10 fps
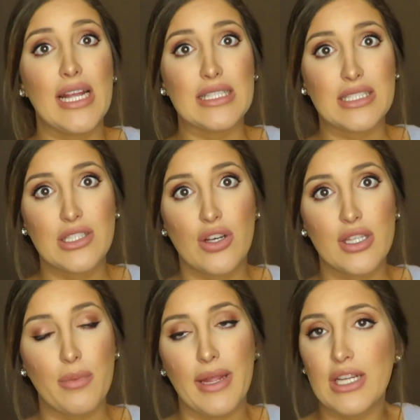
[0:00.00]
It's still
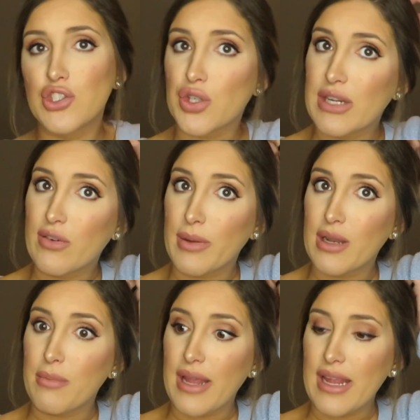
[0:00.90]
in the pantry for me
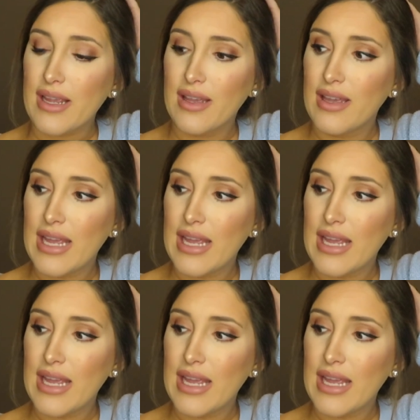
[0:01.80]
to make,